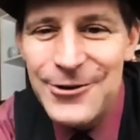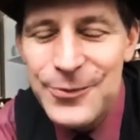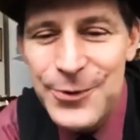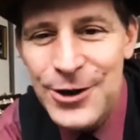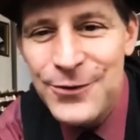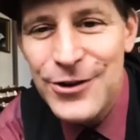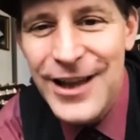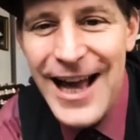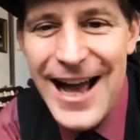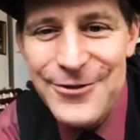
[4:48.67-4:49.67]
it was beautiful to
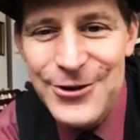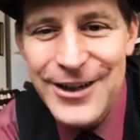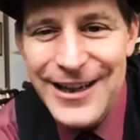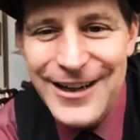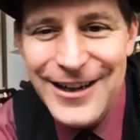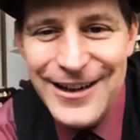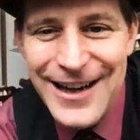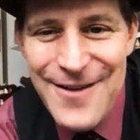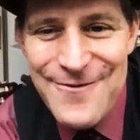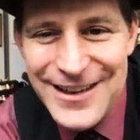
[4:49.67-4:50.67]
have you here,
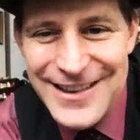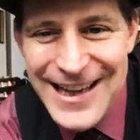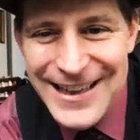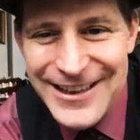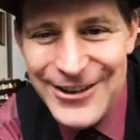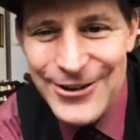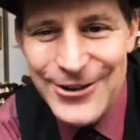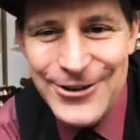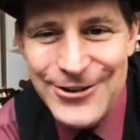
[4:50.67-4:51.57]
Emma. Thank you.